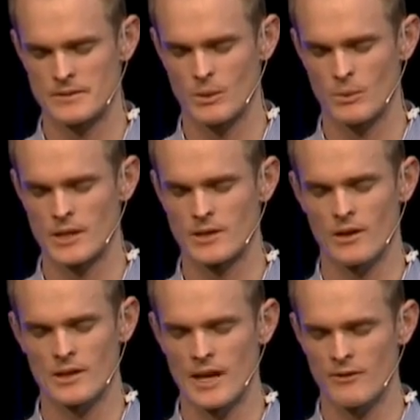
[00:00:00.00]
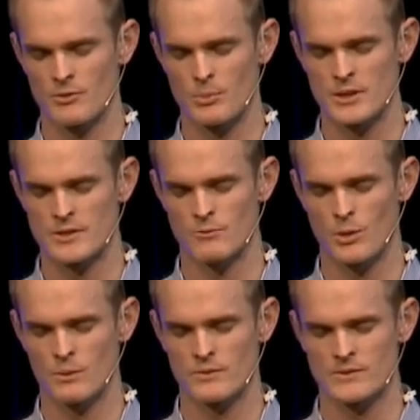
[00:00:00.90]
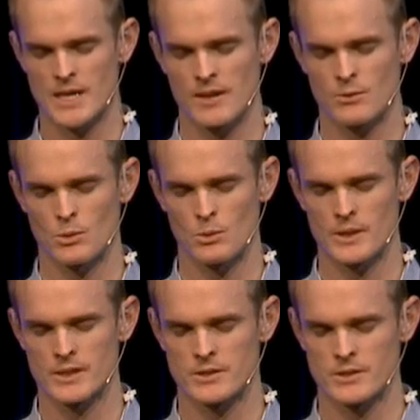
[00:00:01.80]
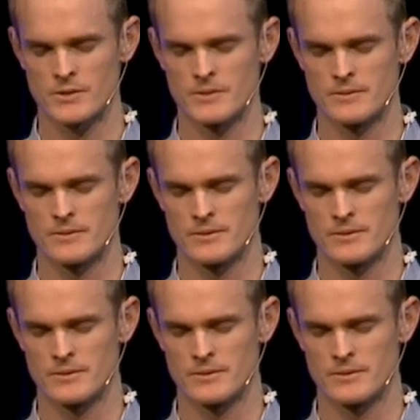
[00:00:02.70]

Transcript: That we are not loved because of what we've done or what we can do,